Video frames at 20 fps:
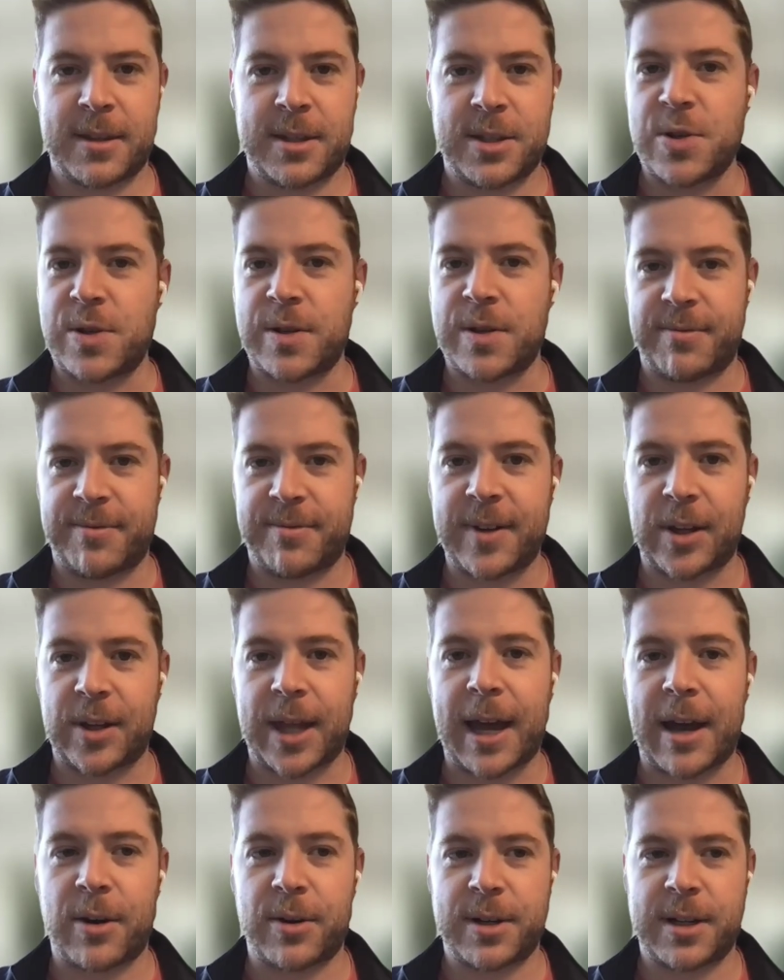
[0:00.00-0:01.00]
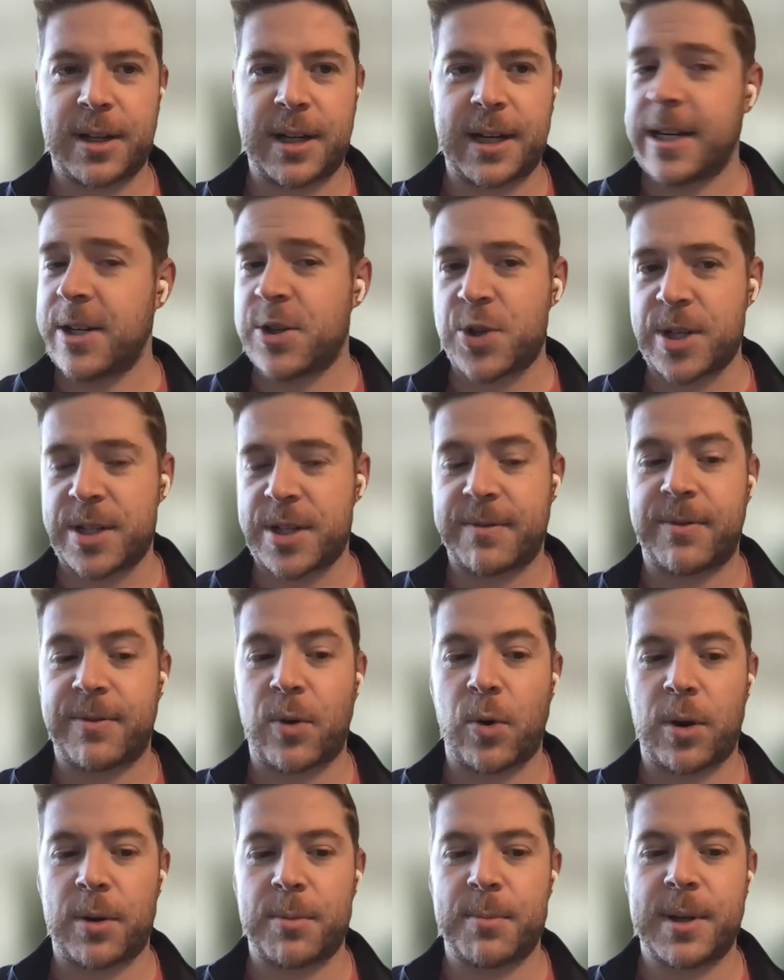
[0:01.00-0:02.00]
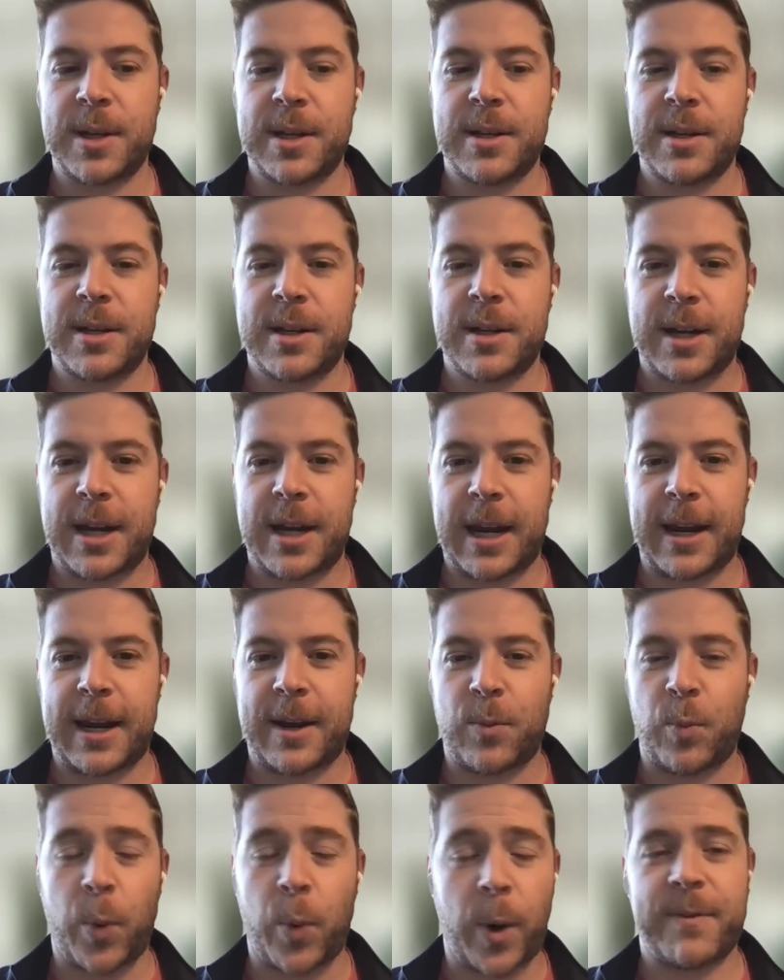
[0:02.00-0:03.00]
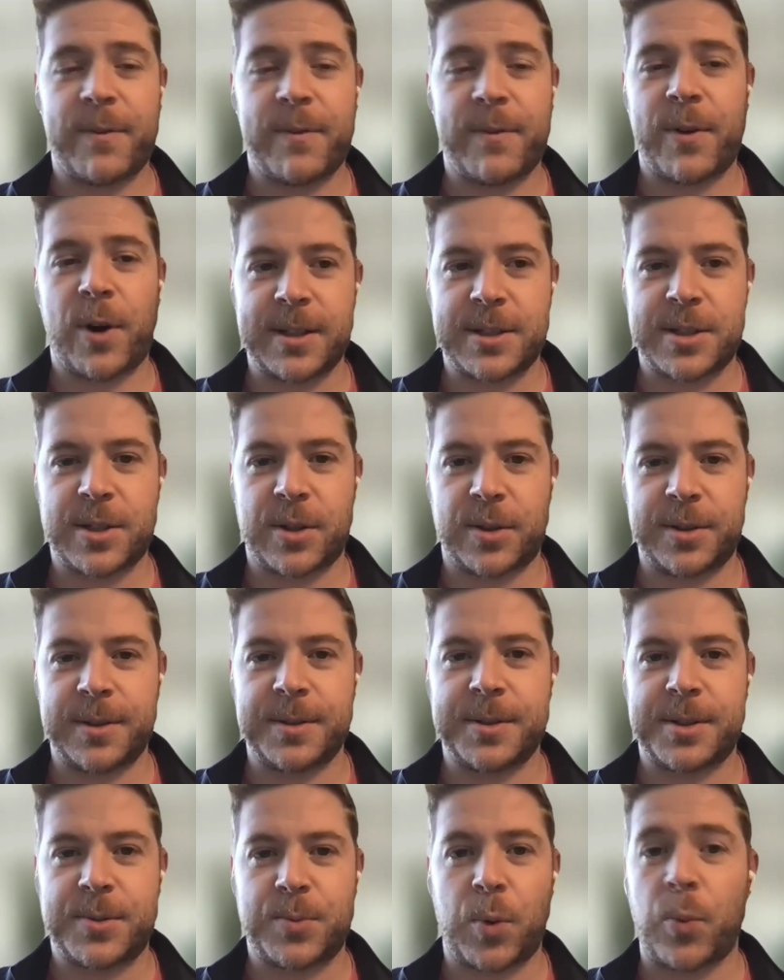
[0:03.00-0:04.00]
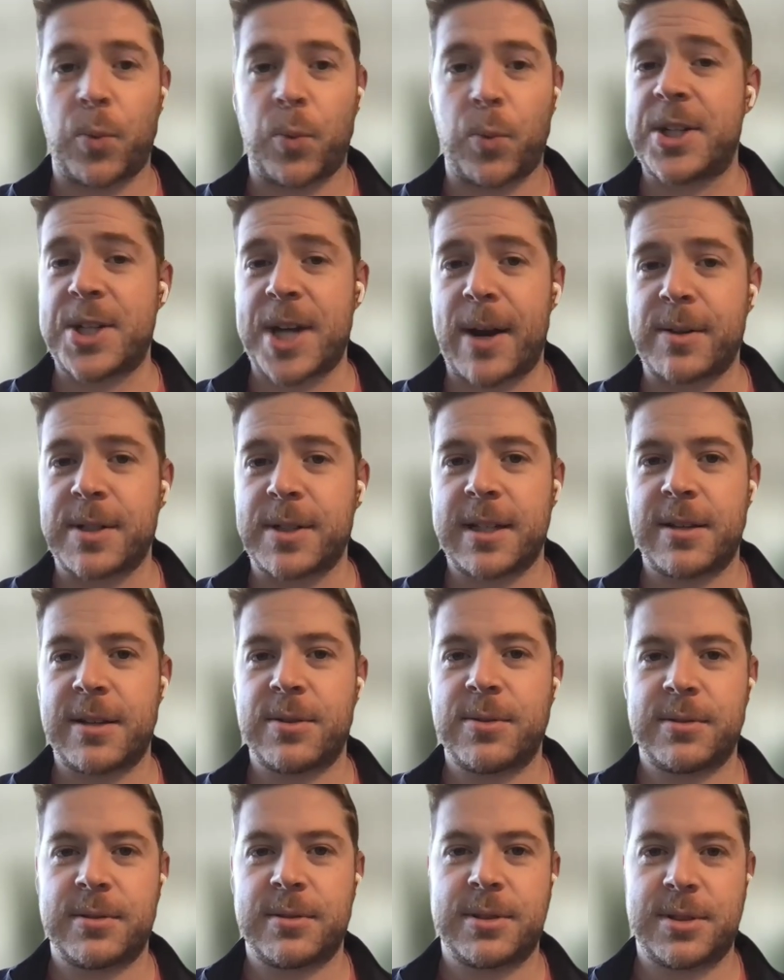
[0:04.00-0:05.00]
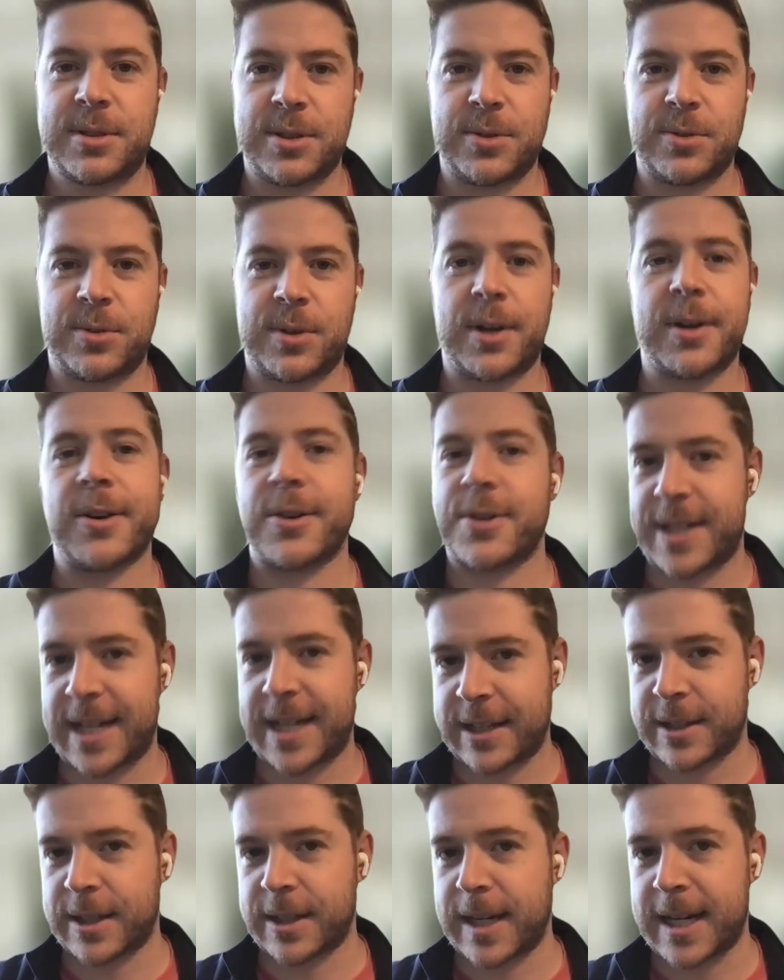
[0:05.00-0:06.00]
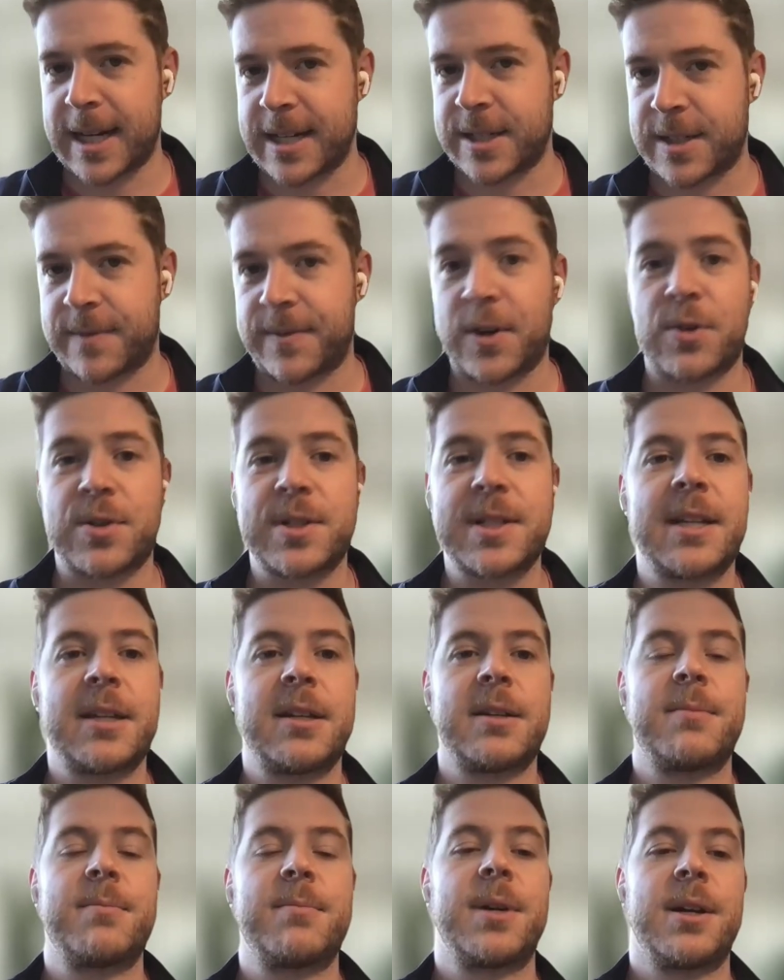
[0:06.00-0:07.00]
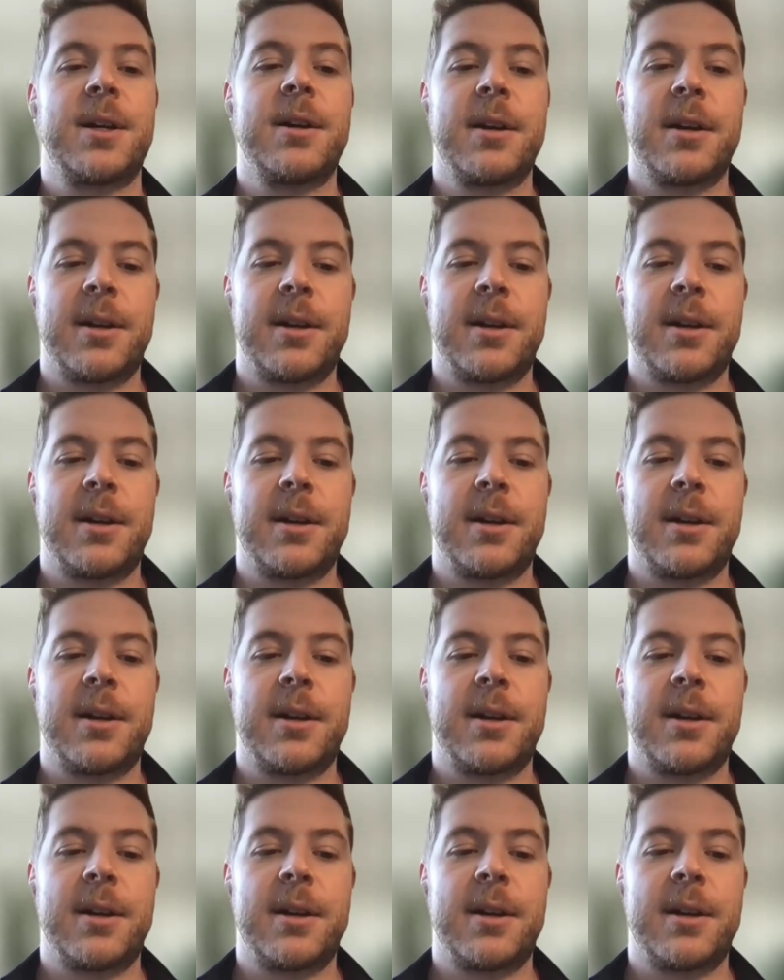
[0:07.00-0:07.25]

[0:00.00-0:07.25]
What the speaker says: You can fill out an interest form, and one of our consultants will reach out to you to understand the needs of your team